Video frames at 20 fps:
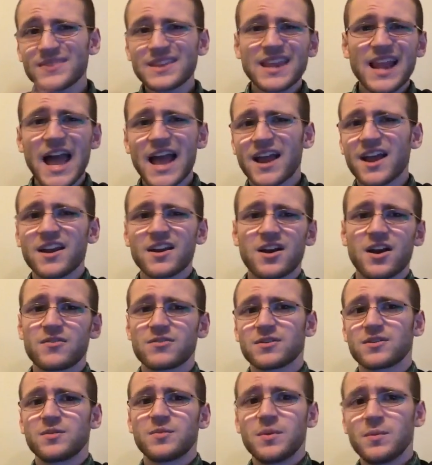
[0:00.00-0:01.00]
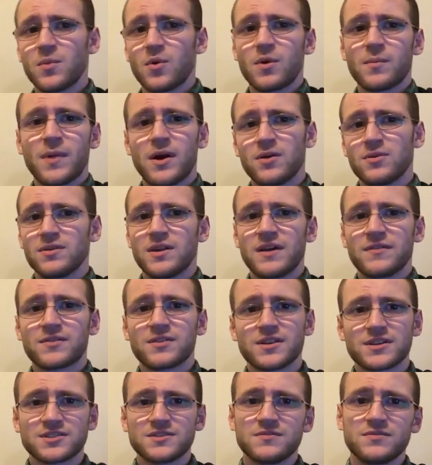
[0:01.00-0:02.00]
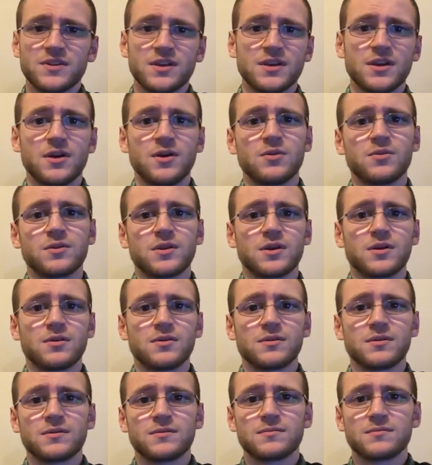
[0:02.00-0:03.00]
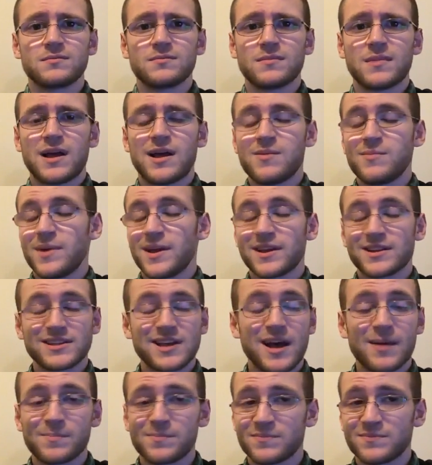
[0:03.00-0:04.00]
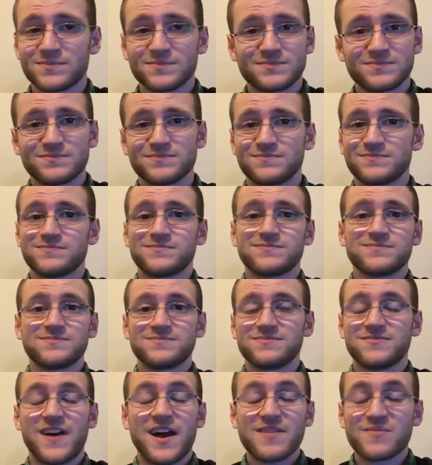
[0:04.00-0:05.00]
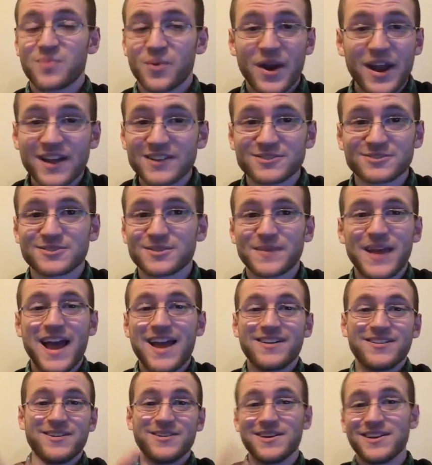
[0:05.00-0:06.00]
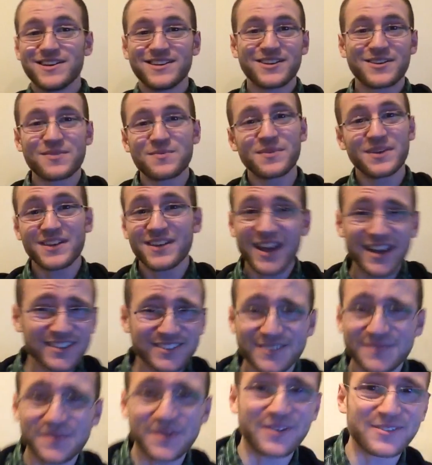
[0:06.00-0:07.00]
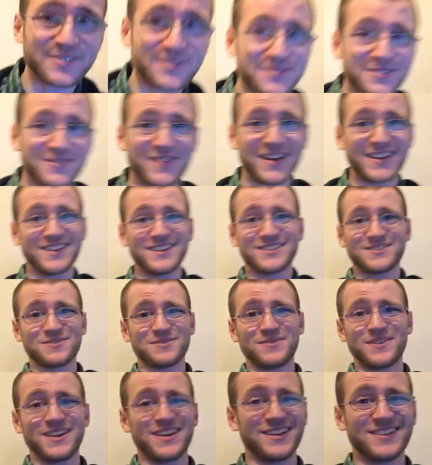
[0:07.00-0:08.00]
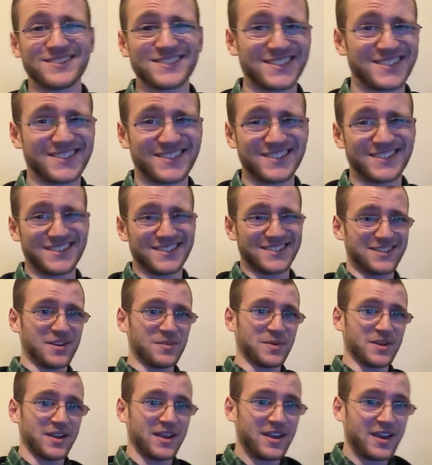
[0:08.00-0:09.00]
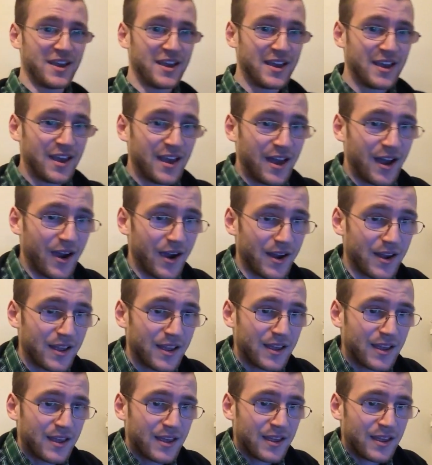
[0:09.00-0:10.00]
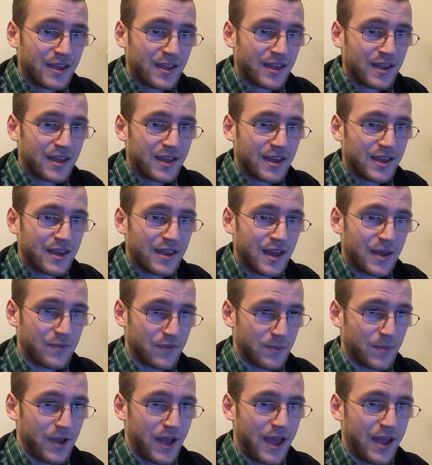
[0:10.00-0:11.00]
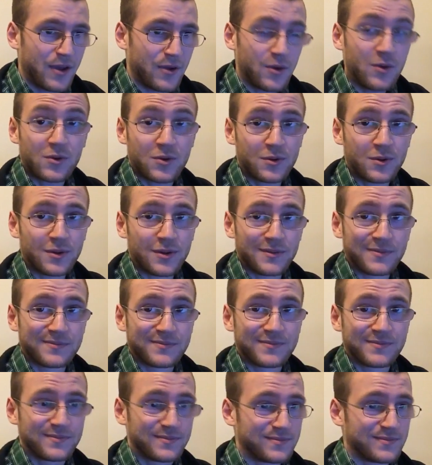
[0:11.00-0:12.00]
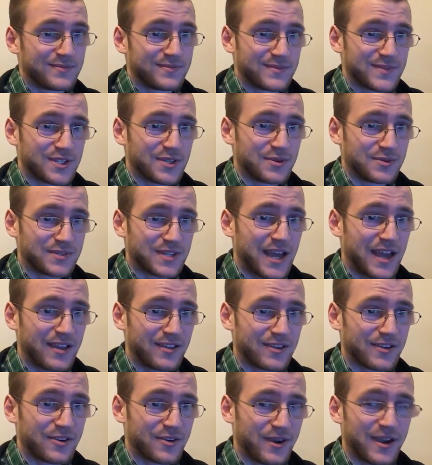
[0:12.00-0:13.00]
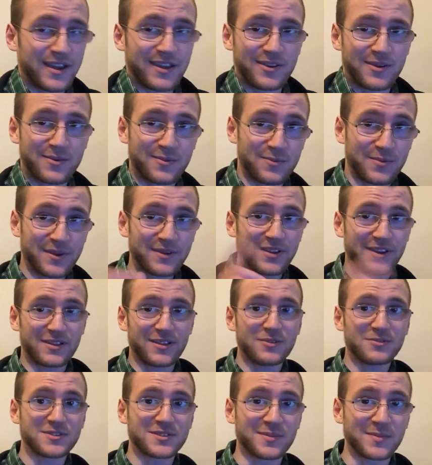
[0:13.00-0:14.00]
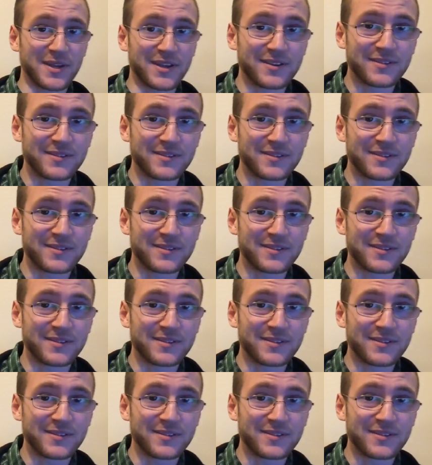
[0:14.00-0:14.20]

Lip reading: I kind of cover a little bit more in my whole knife collection video, you know, and I'll make a top 5 brands or something. I don't know. You guys are giving me all sorts of ideas for videos. This is stupid. All right. I'm from Ohio. Oh, cool. So Tyler Craig, you're really close to me.